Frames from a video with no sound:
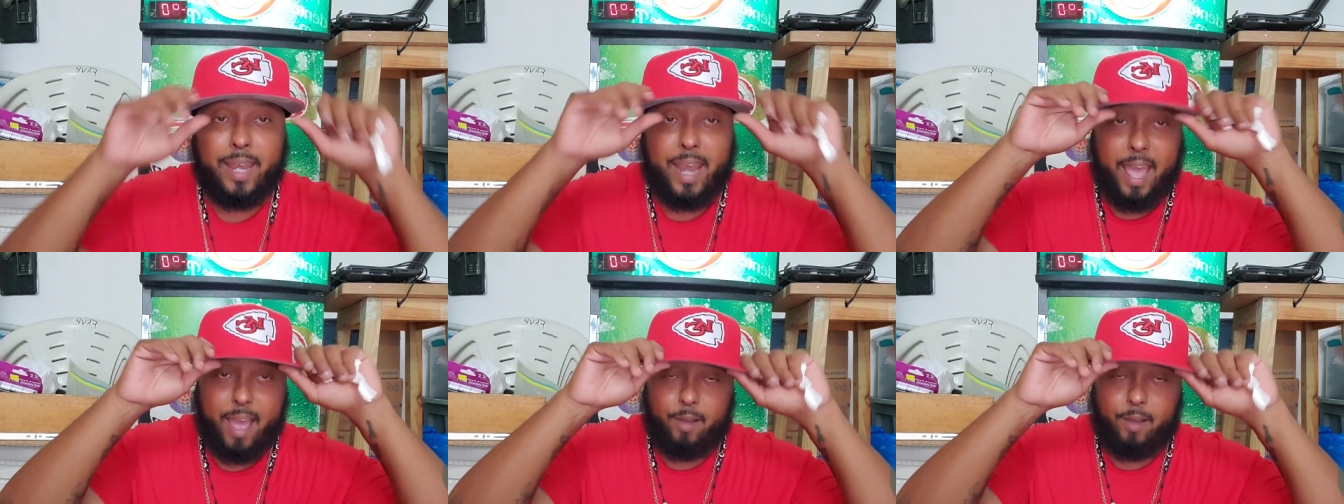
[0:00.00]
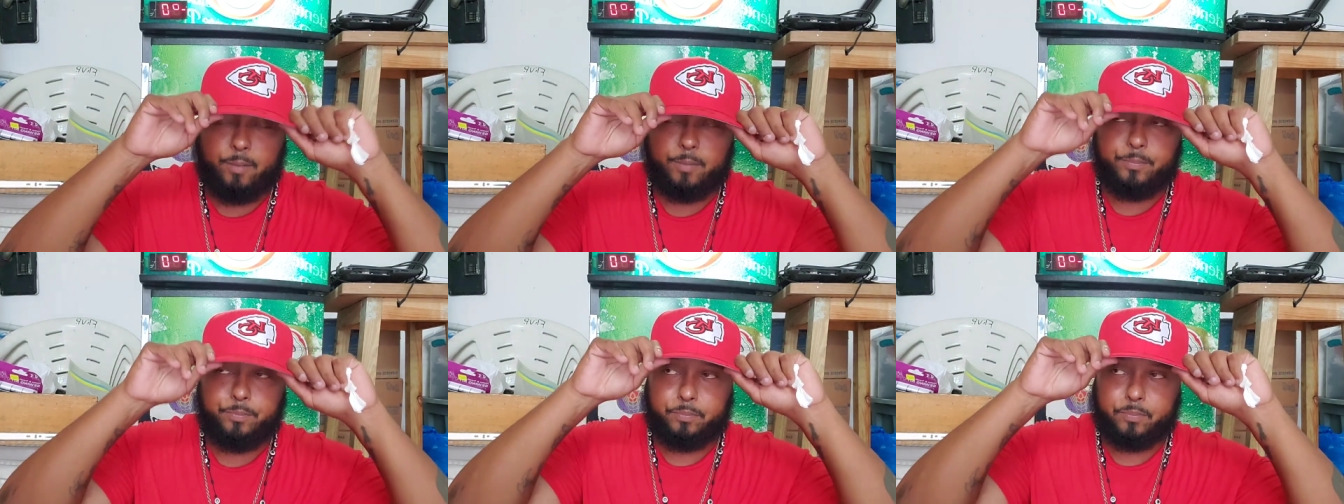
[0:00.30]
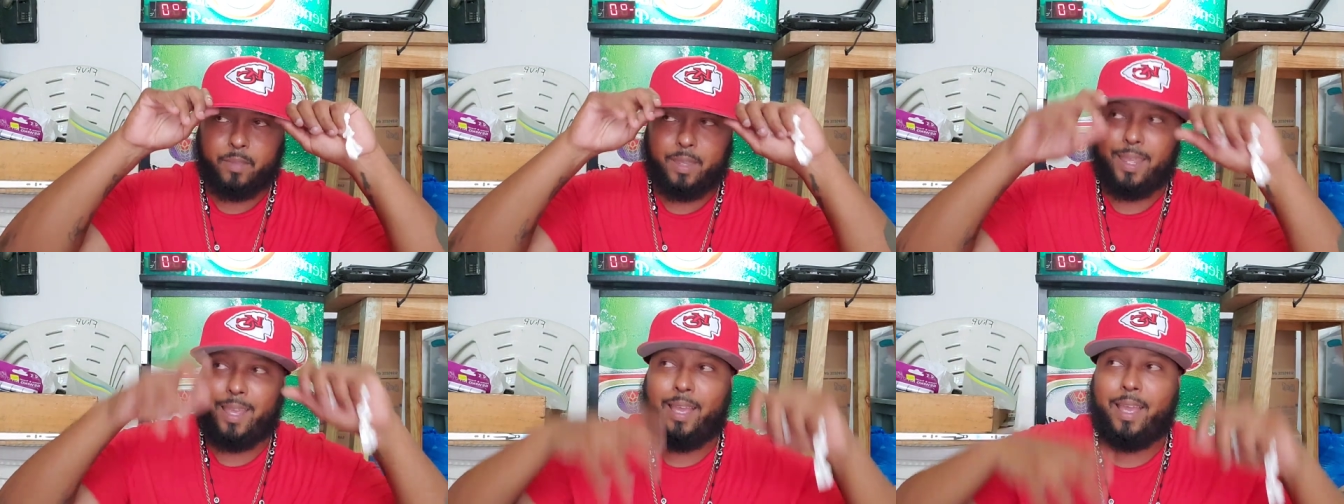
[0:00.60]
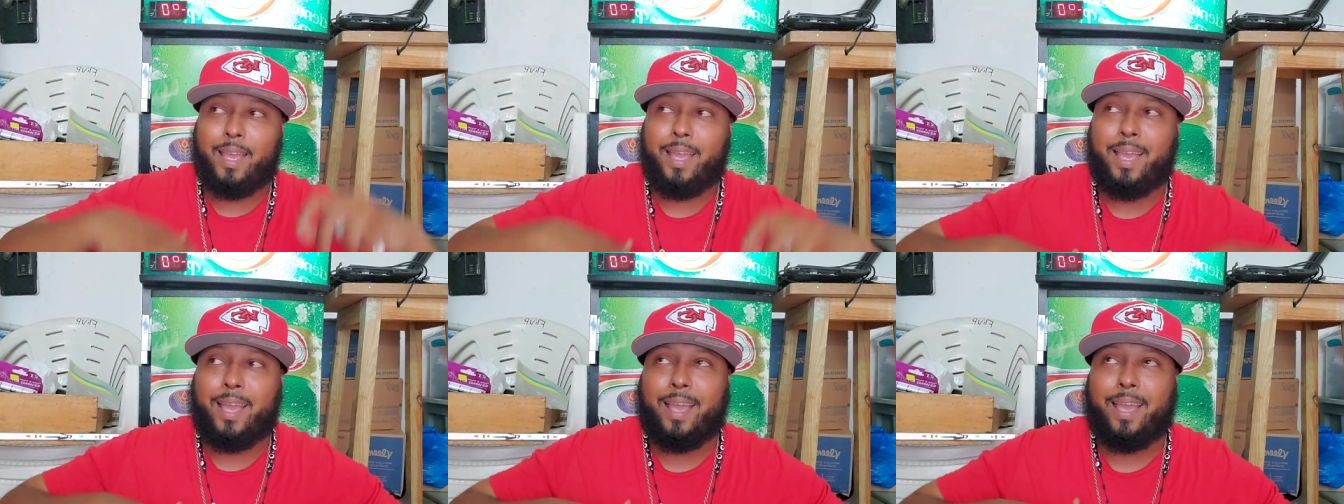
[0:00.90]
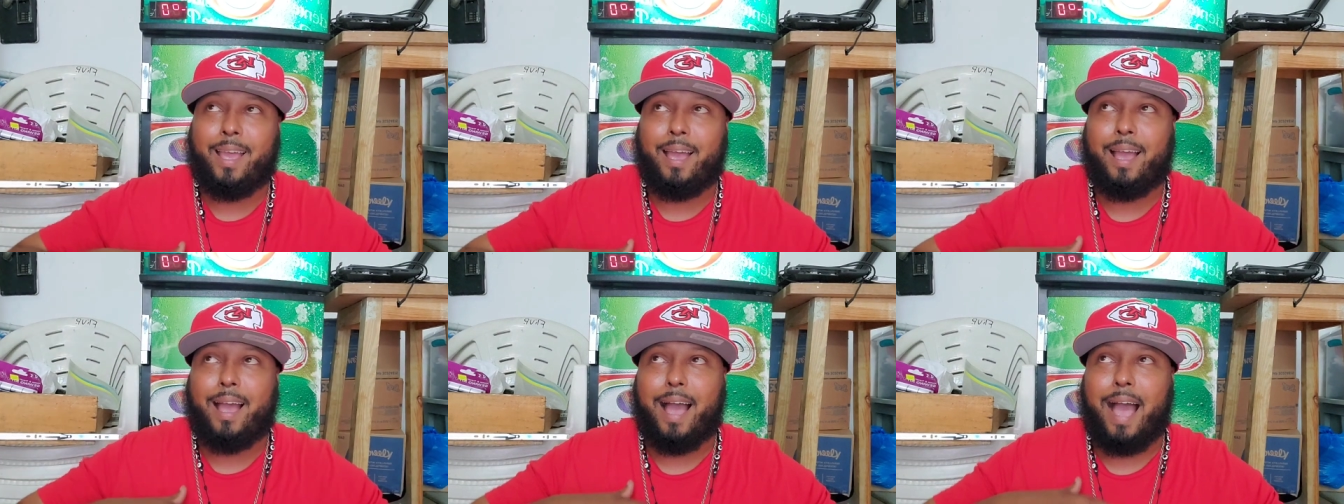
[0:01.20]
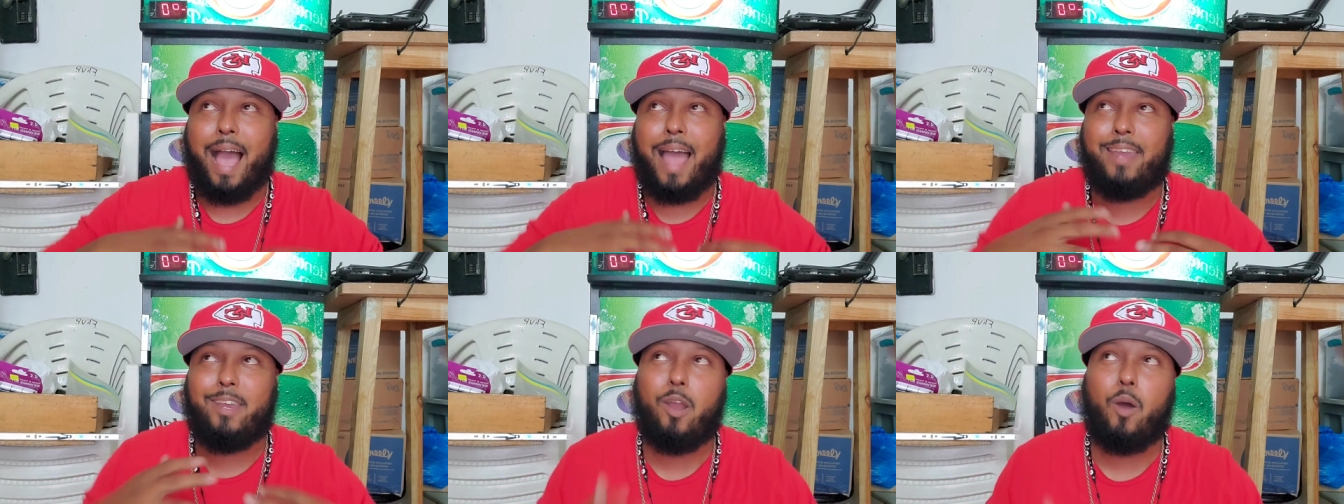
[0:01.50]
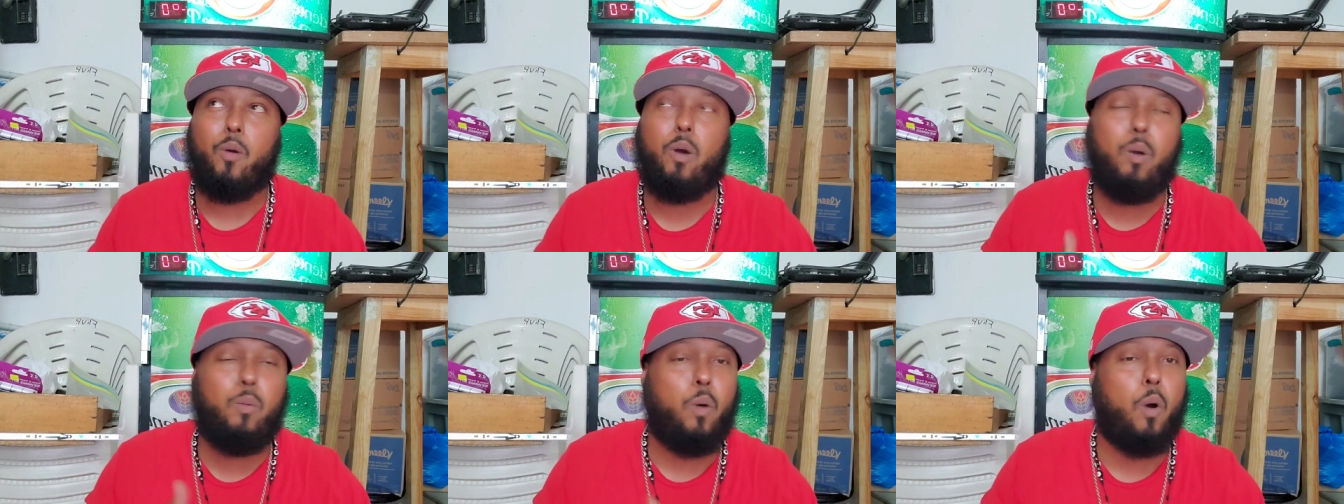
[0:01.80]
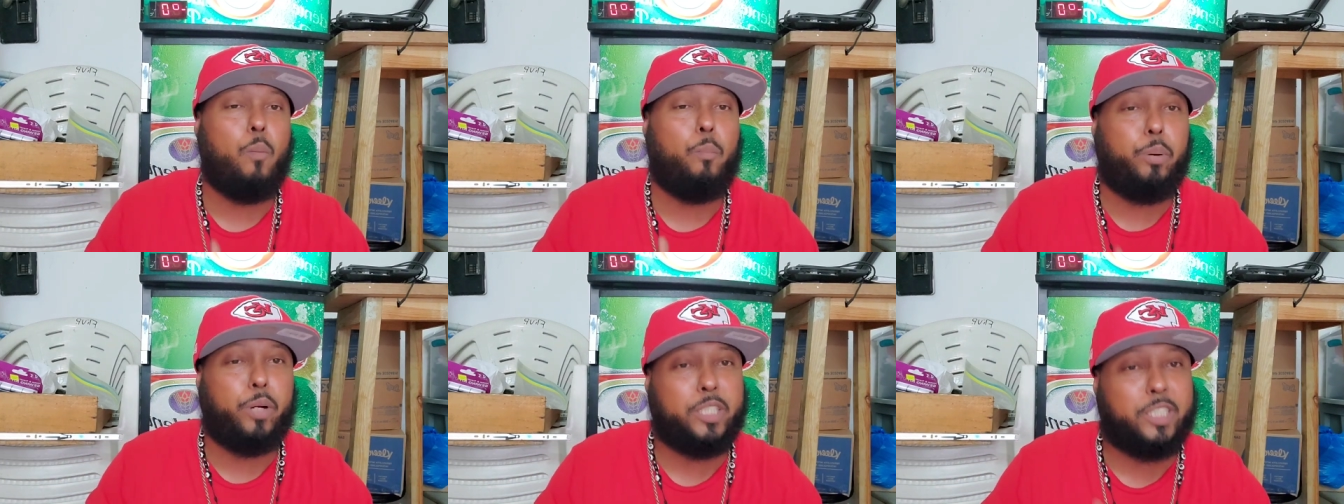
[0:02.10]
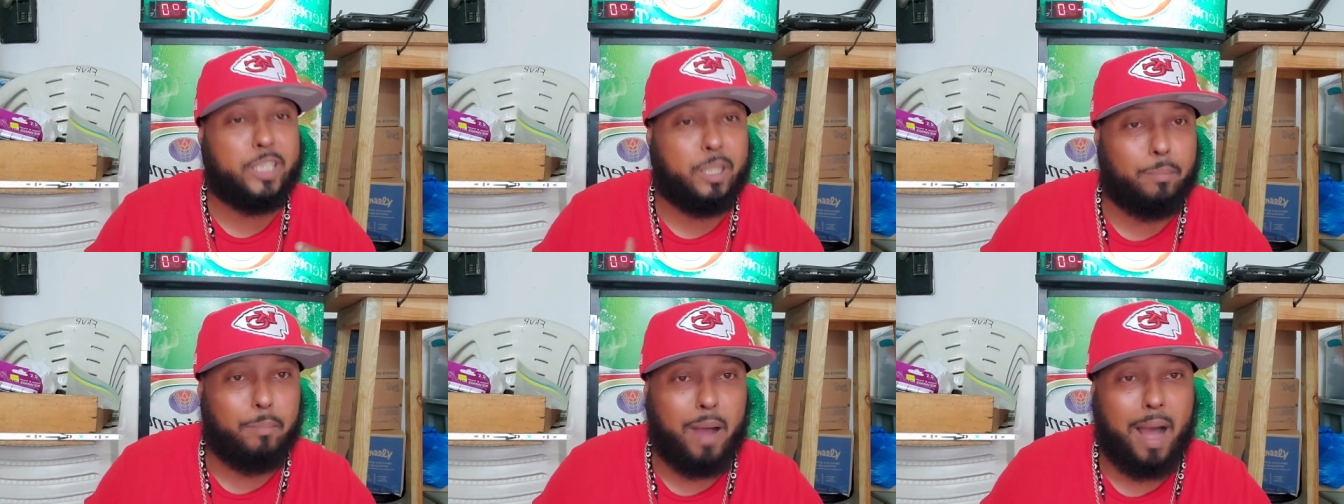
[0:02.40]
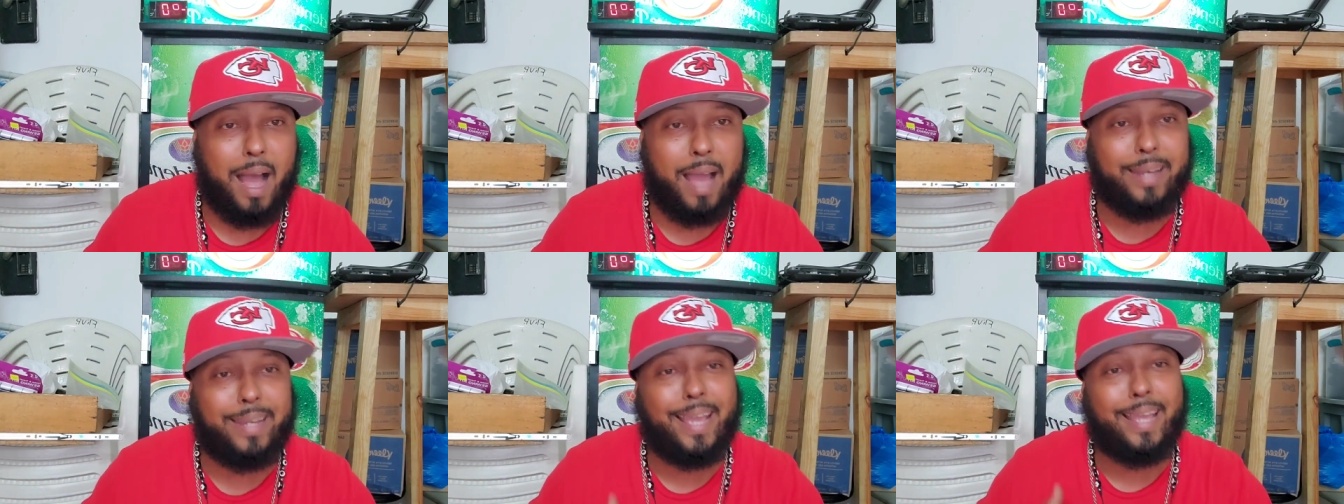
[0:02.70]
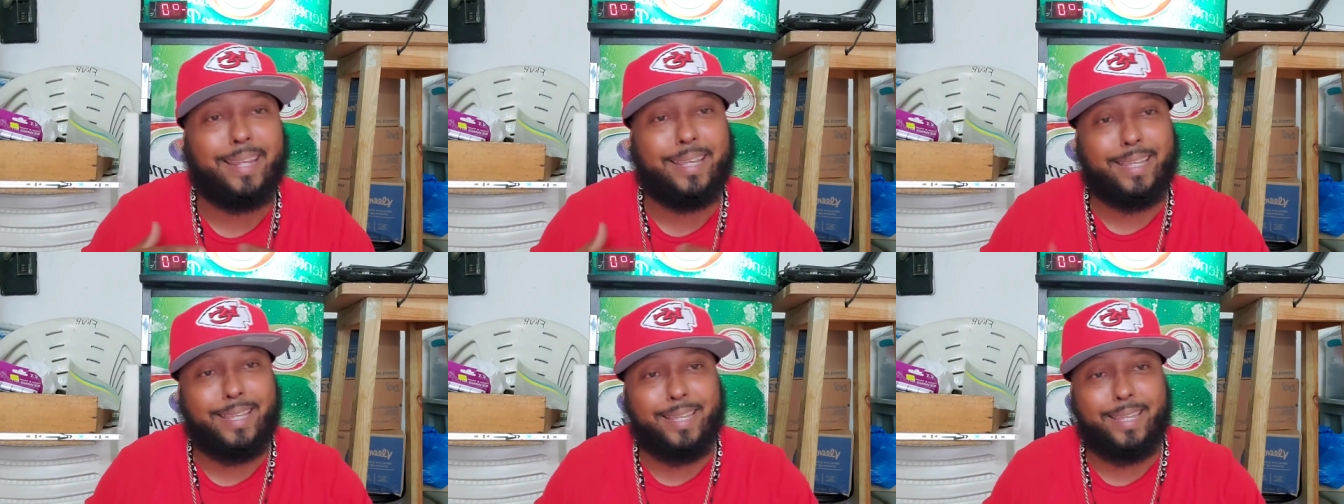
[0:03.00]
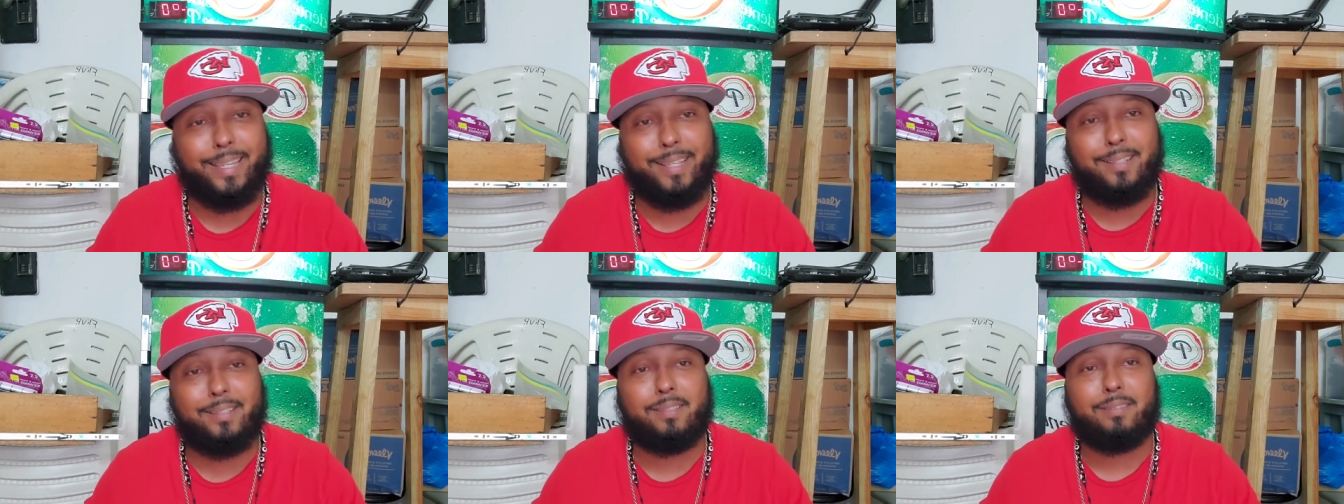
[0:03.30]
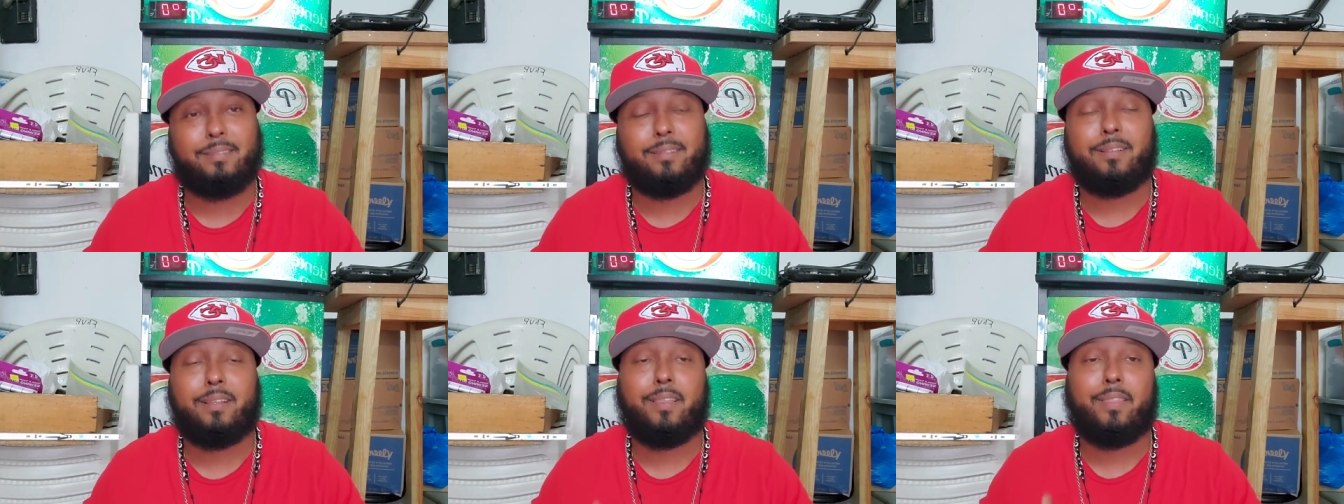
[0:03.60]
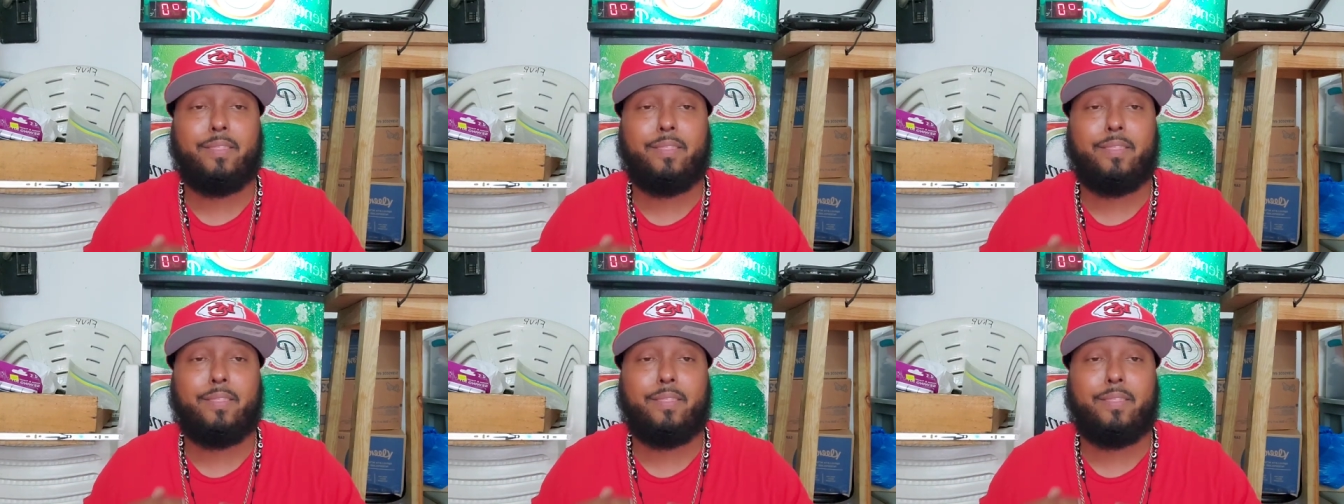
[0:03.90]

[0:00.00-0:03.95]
Now, I know it won't put your mind at ease